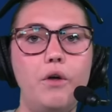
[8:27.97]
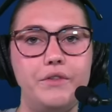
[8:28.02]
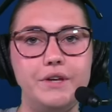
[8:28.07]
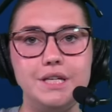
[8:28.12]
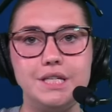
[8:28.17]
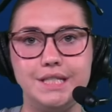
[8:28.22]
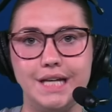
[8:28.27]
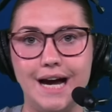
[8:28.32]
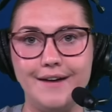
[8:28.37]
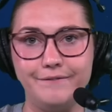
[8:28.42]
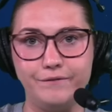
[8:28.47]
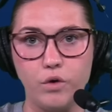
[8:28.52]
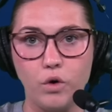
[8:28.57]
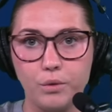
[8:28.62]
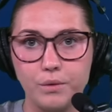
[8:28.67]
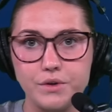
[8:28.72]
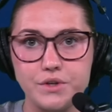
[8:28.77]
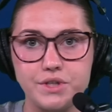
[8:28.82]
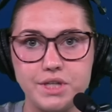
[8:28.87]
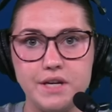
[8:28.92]
these top four
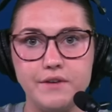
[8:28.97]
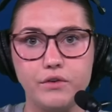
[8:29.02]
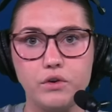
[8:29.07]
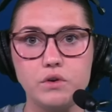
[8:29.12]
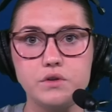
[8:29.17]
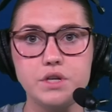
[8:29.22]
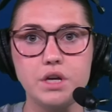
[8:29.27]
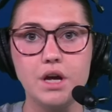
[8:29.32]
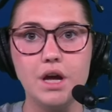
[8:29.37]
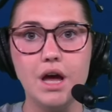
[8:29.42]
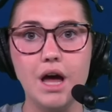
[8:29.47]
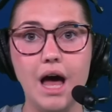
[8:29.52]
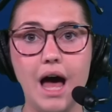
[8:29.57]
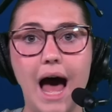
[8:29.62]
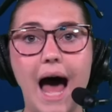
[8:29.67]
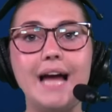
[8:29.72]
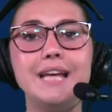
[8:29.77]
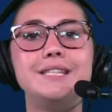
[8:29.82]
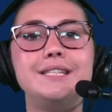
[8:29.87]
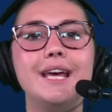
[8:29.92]
receivers,
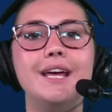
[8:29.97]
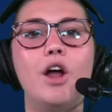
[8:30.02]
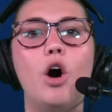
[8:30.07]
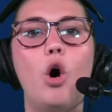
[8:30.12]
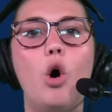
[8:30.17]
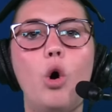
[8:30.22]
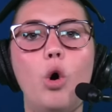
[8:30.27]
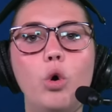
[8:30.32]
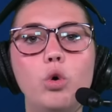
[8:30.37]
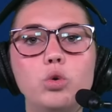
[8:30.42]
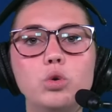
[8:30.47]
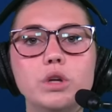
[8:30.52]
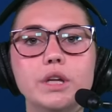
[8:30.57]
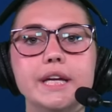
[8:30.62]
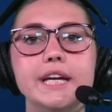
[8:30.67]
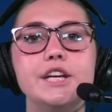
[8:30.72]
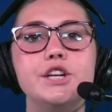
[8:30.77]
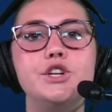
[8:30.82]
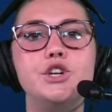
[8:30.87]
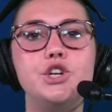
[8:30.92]
I said,
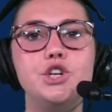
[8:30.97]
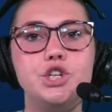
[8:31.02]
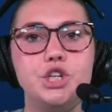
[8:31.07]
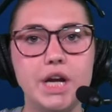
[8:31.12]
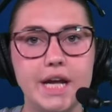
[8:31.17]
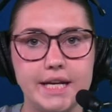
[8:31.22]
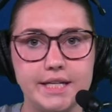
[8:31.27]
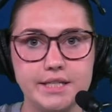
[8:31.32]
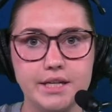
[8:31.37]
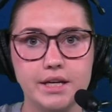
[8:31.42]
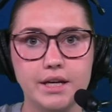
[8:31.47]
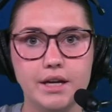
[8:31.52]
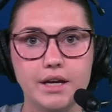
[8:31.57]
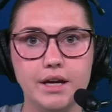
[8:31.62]
holy shit.